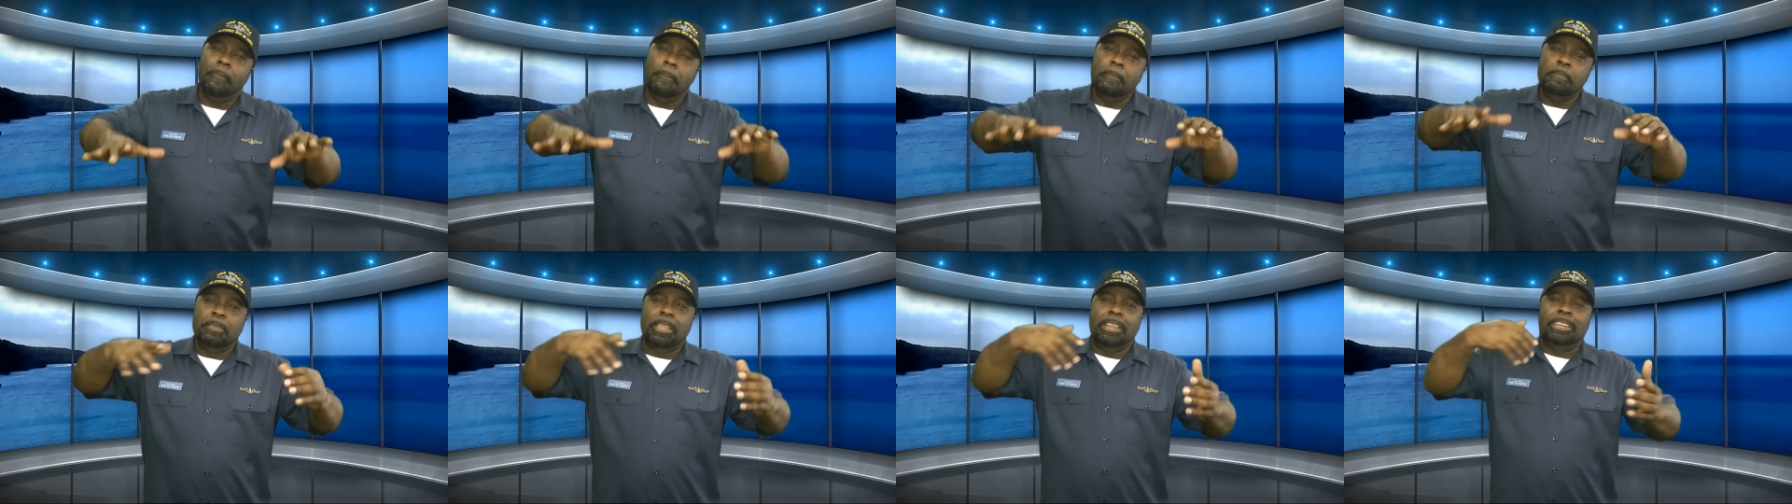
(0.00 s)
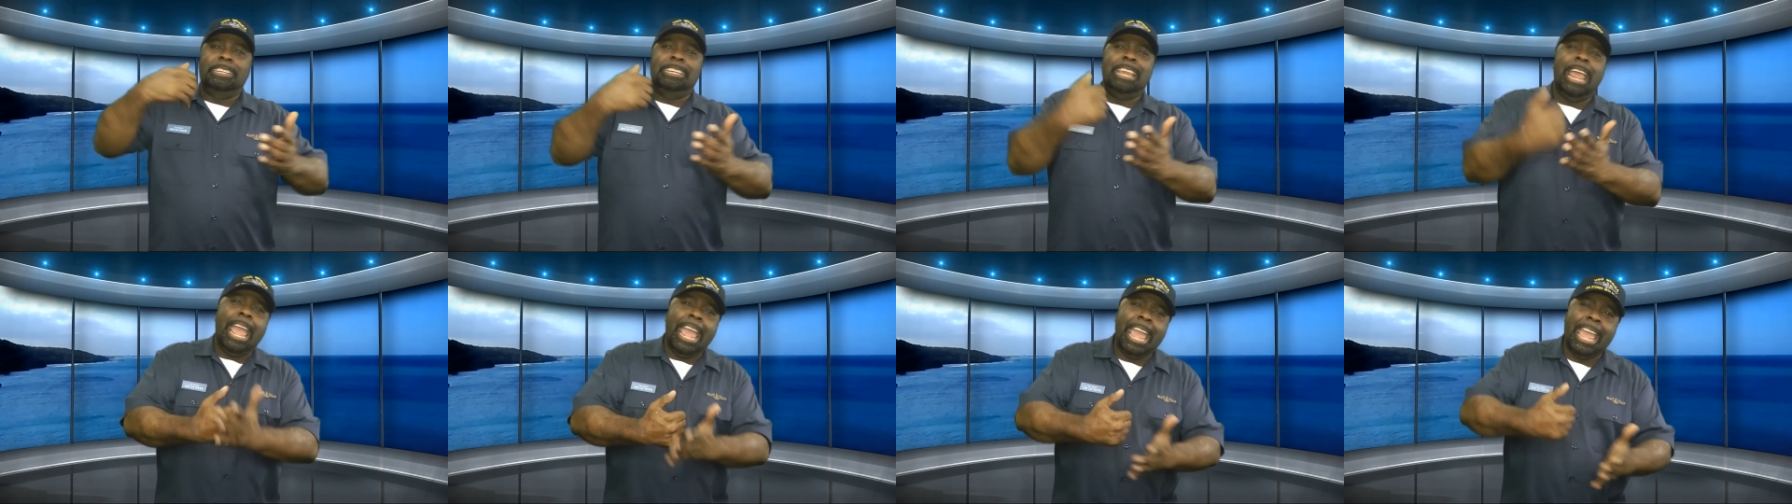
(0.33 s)
the
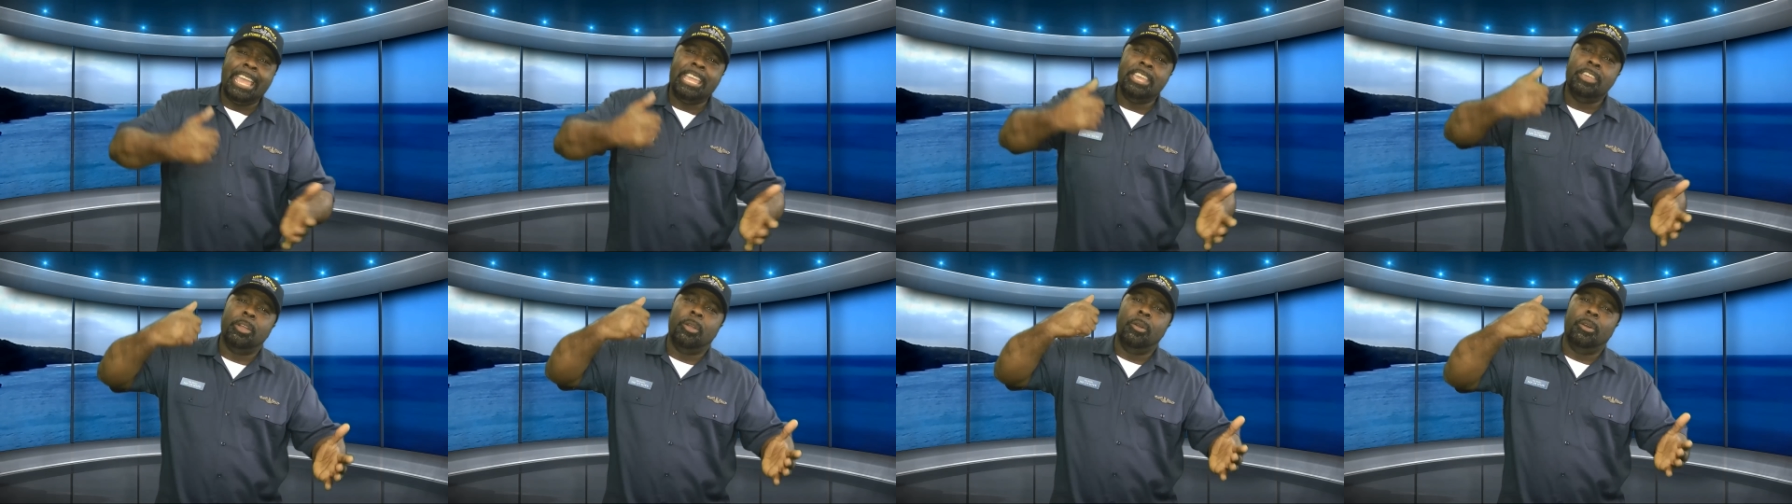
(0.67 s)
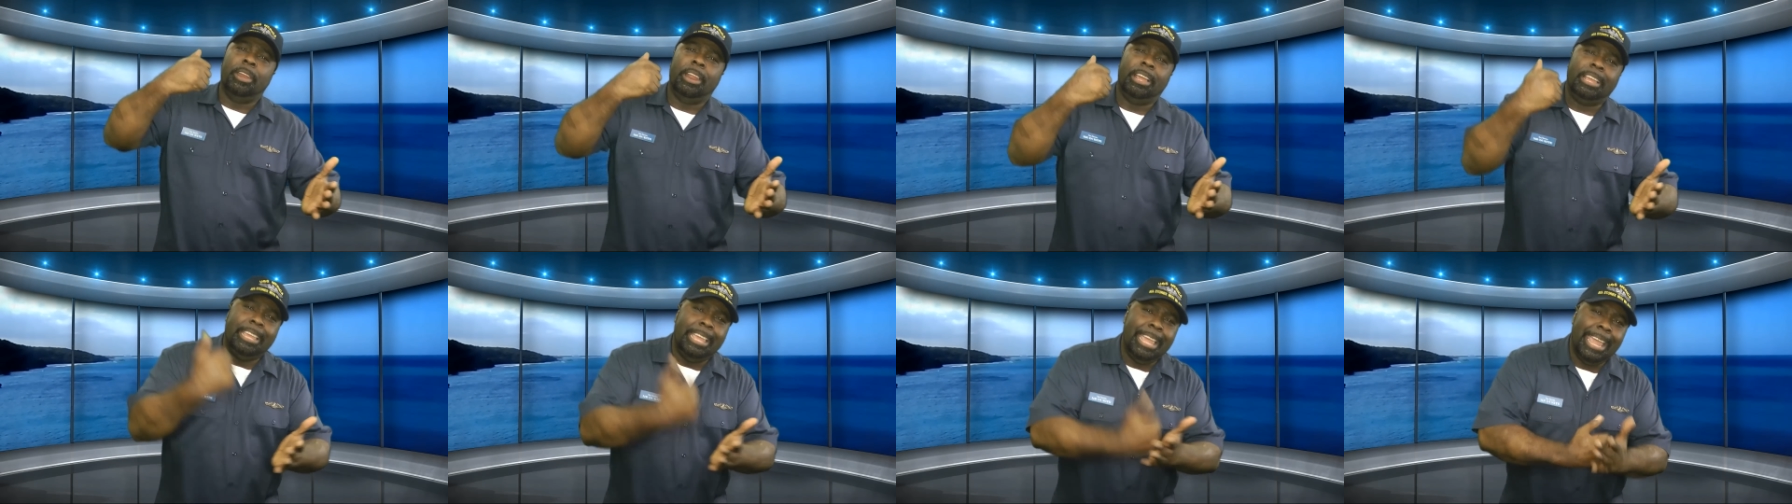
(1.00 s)
day you're
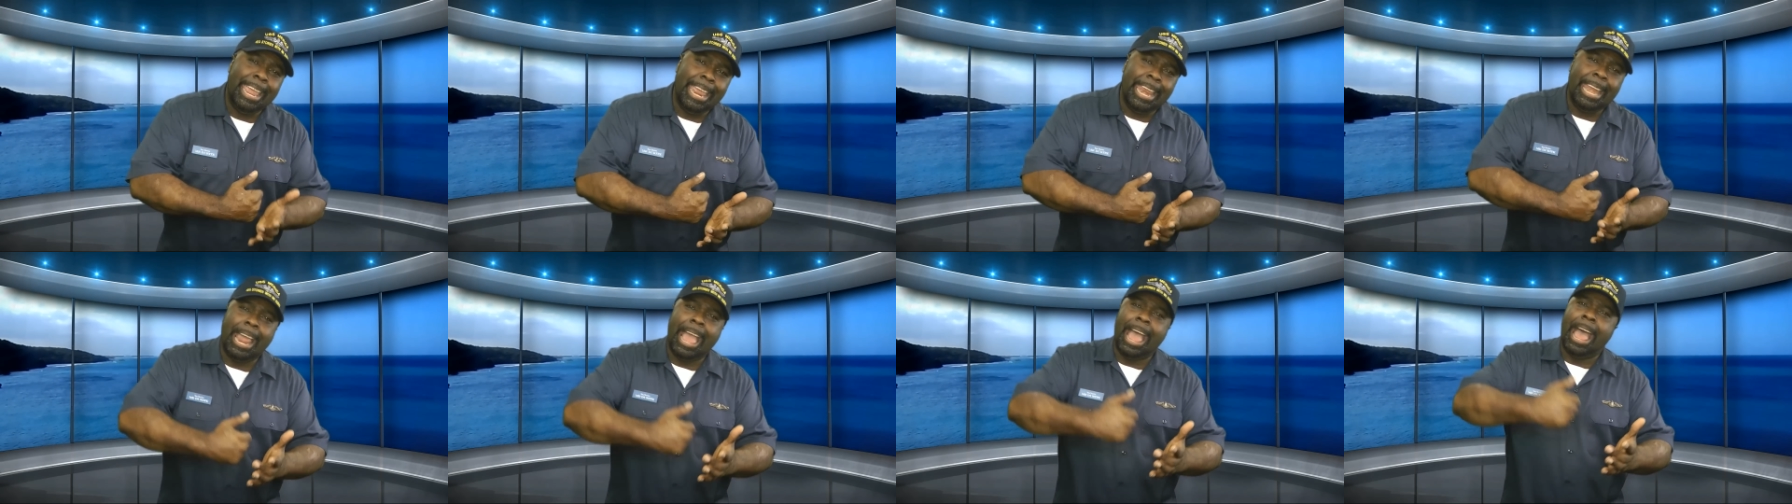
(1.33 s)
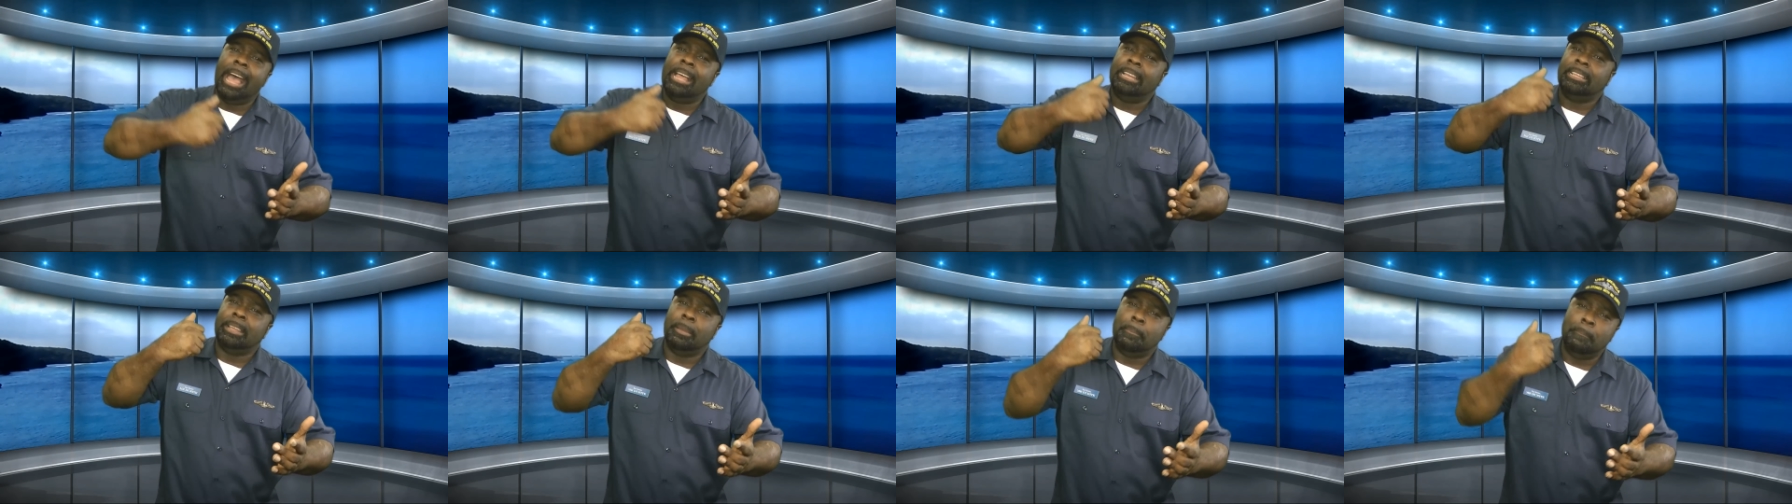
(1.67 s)
gonna get out the